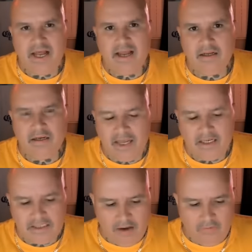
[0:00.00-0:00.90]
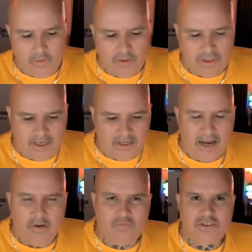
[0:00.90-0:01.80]
like like Chavo and, and
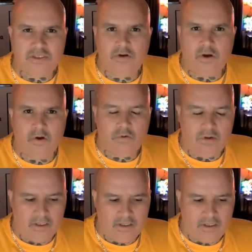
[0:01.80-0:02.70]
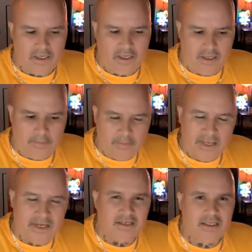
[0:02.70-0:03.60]
Alfie to know
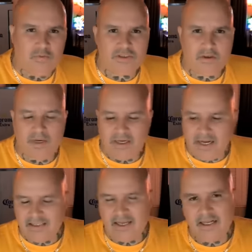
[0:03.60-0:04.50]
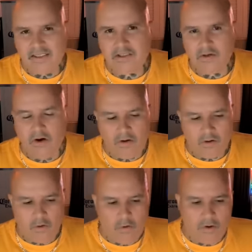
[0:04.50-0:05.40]
immediately when somebody like that hits the
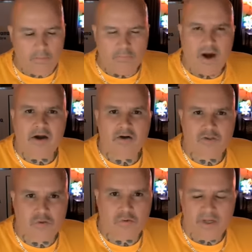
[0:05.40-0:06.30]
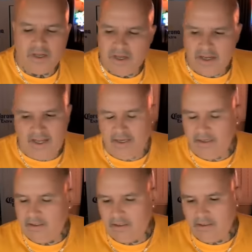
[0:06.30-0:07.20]
yard or prior to.
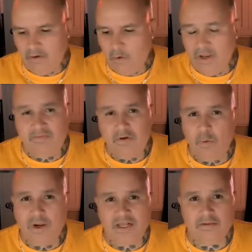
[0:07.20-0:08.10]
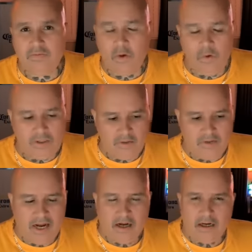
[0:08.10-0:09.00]
And you know, we have our ways of knowing.
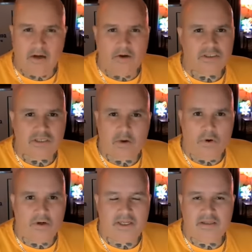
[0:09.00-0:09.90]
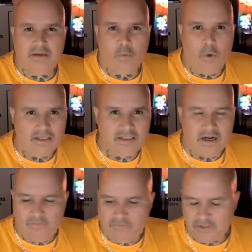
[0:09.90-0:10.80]
You got clerks that work in the watch
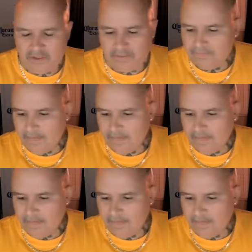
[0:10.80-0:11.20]
office.